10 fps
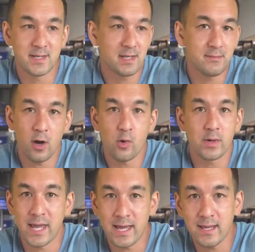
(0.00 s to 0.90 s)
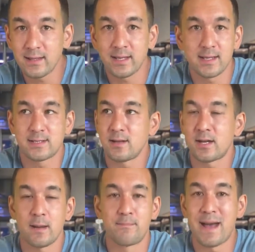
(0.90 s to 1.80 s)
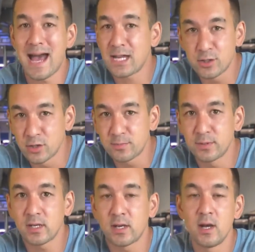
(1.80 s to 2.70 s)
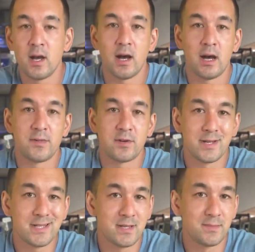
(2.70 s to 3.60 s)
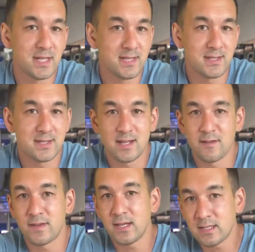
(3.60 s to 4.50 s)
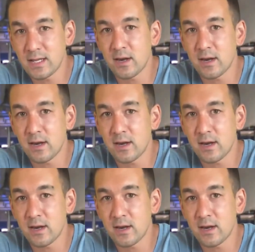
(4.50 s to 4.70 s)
seem okay. Like, it's not a bad cookbook. There is some decent stuff in